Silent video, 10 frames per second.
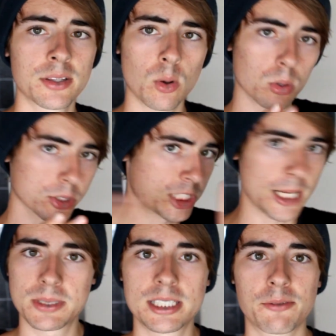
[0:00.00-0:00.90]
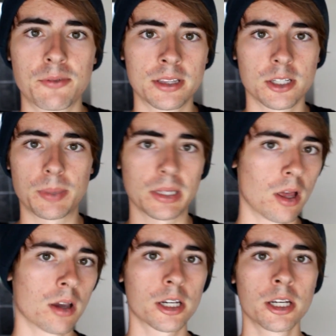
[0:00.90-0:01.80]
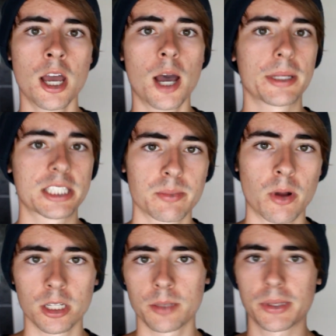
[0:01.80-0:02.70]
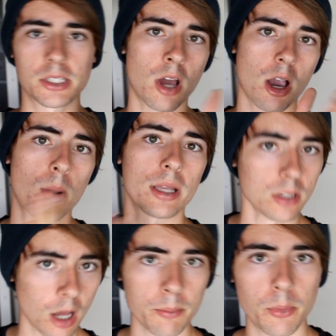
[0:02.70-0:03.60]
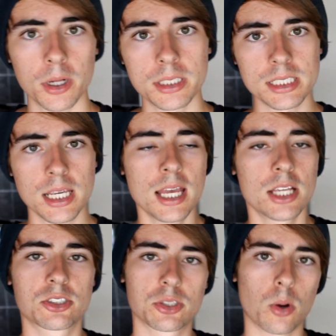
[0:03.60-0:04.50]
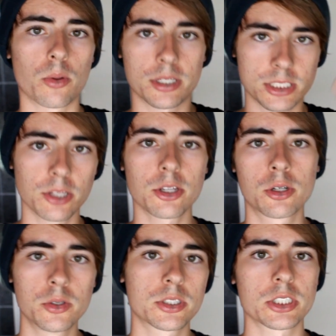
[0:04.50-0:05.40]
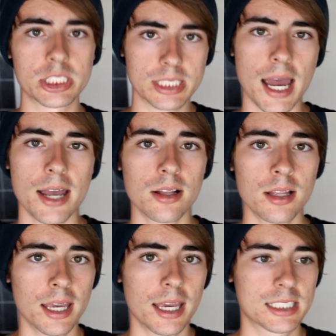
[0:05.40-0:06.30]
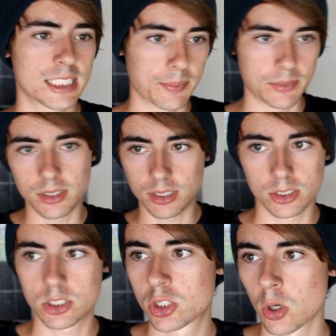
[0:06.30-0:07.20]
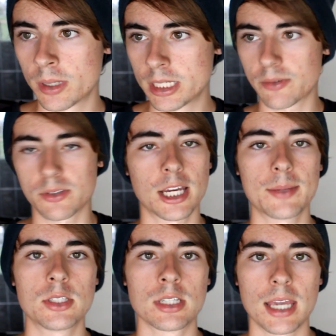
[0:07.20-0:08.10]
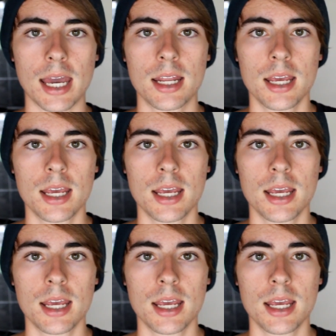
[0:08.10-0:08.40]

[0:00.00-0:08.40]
the whole shape's different, they're a bit longer, a bit smaller, but they're not quite long boards. So they're still the cruiser style, except so many different types you can get.